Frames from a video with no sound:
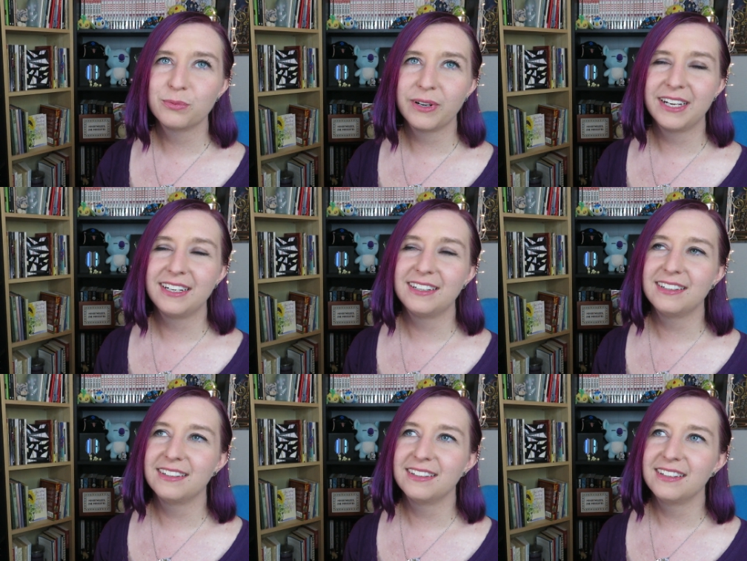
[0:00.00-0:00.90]

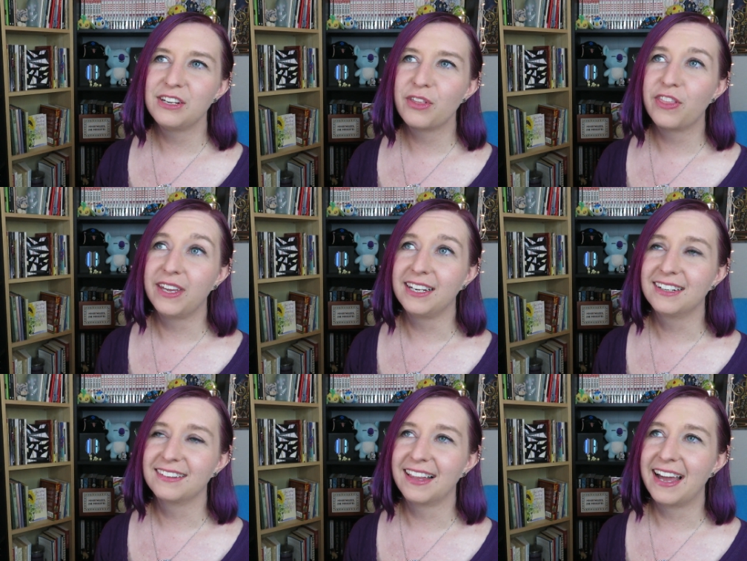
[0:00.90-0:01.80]
when you
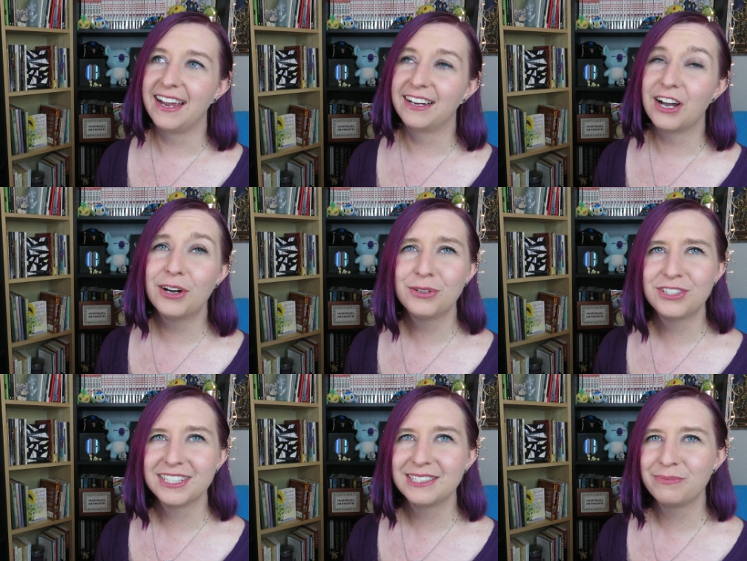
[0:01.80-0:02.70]
think like, oh,
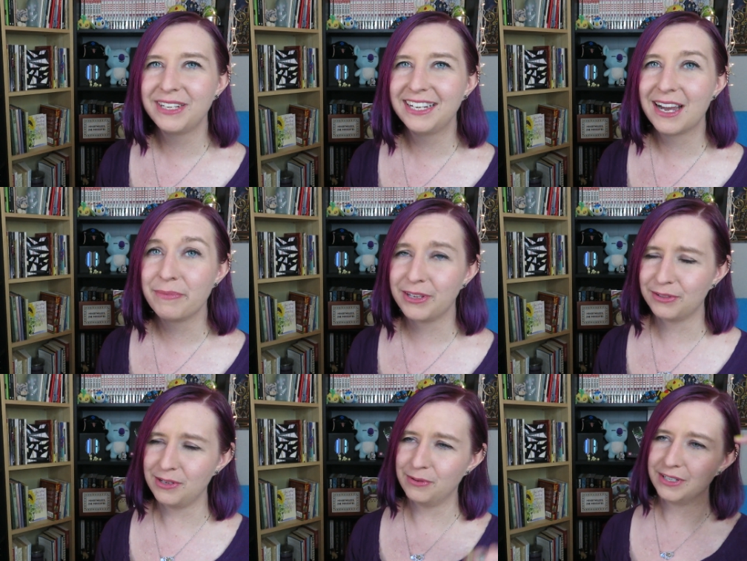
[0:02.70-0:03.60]
just me, I'm the
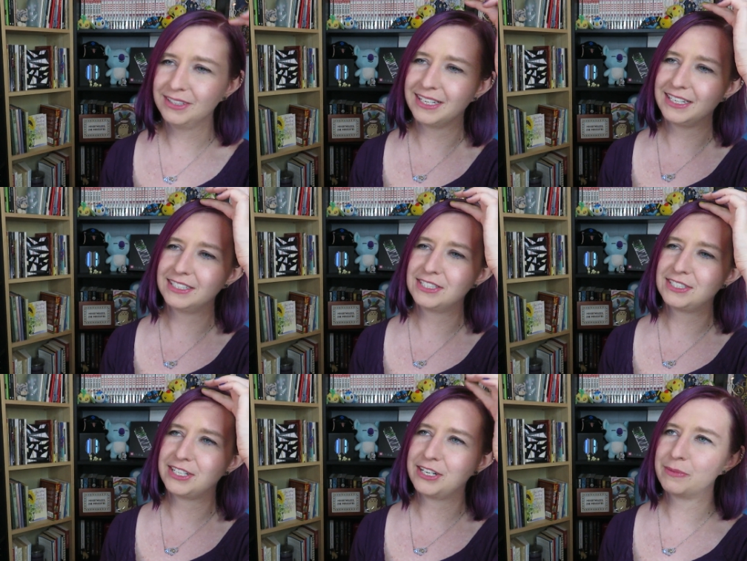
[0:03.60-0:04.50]
only one, like
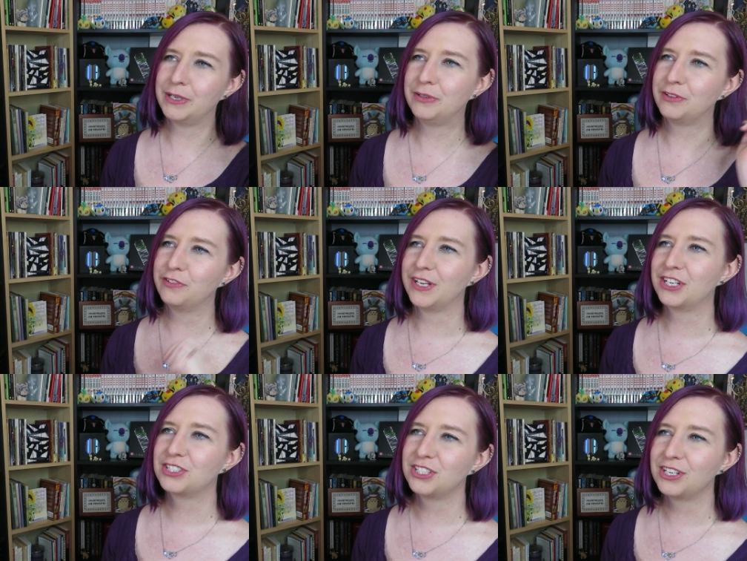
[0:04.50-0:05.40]
staring at my own
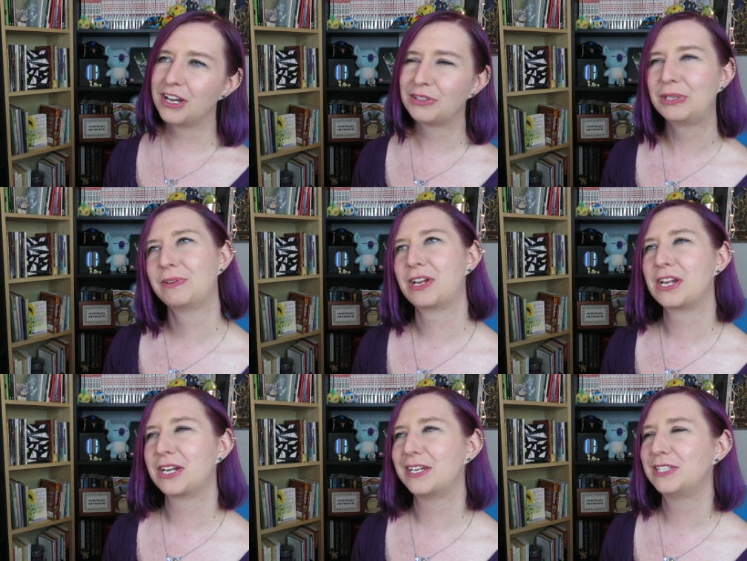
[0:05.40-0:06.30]
reflection, not really
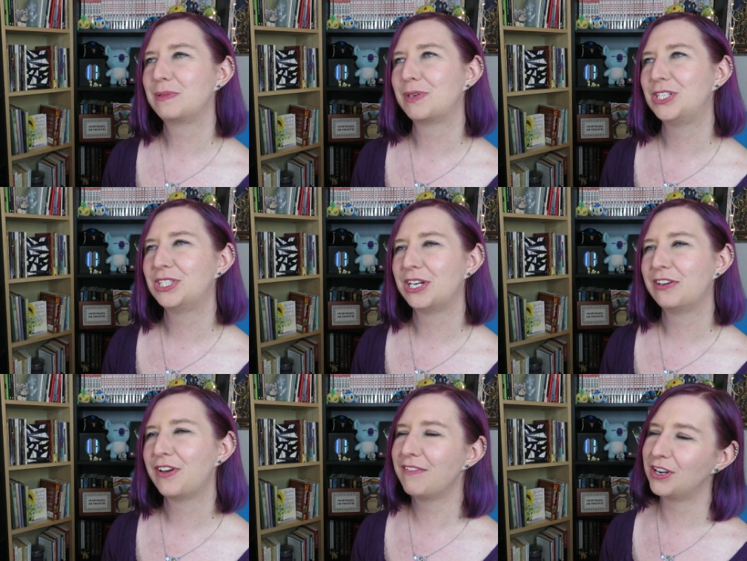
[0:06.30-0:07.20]
recognizing
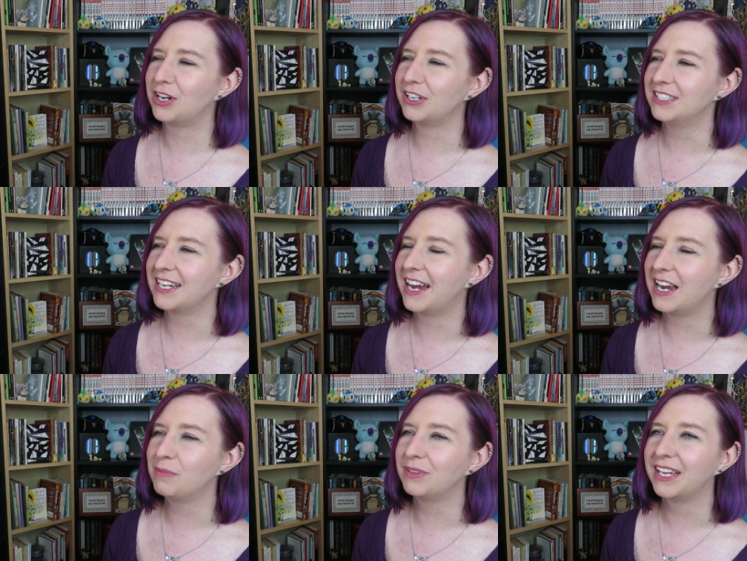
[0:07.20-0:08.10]
myself, having a hard
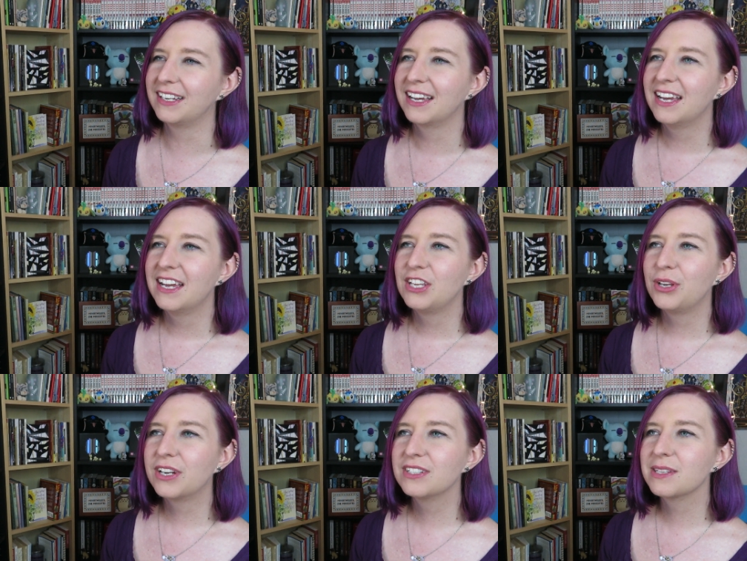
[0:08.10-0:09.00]
time, like
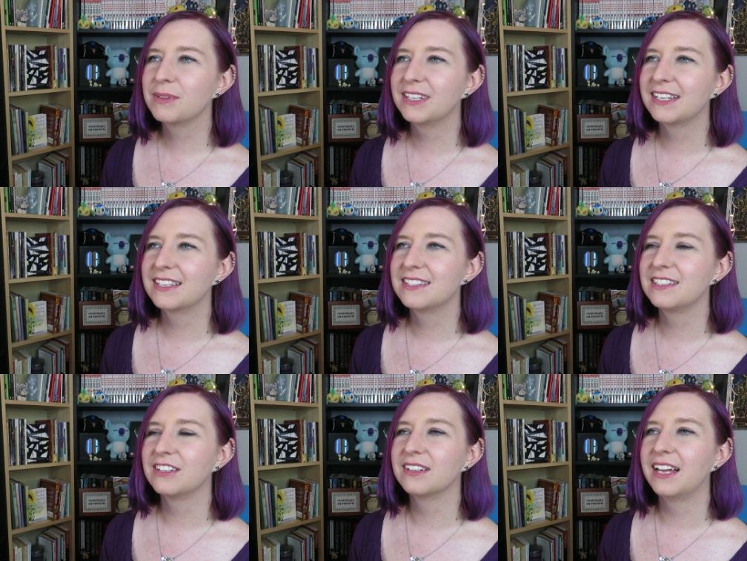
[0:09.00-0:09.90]
you hear something like this
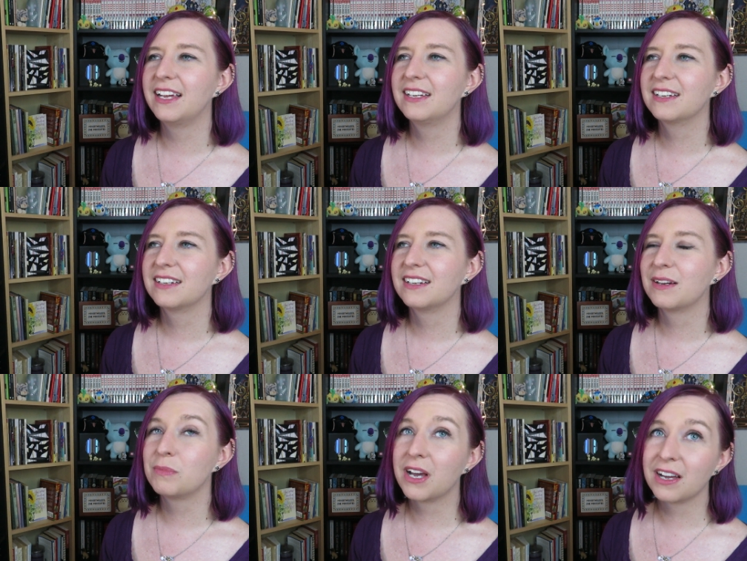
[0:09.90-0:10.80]
and you're like,
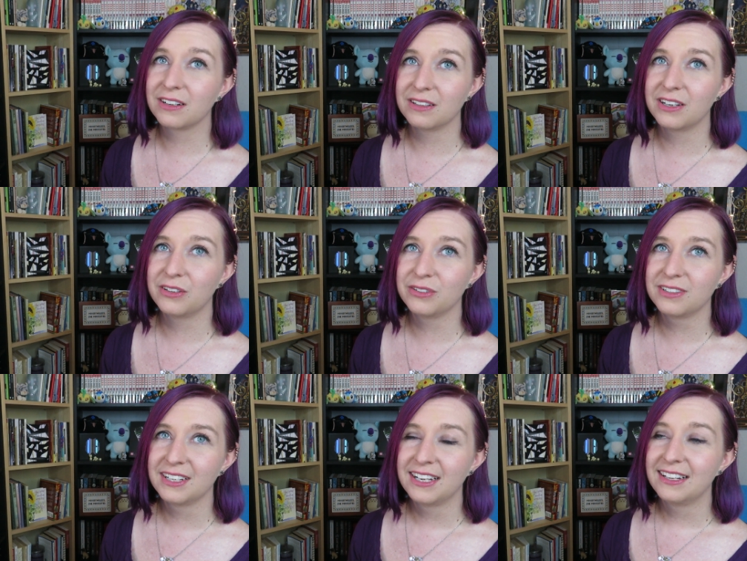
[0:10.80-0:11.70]
I'm not alone.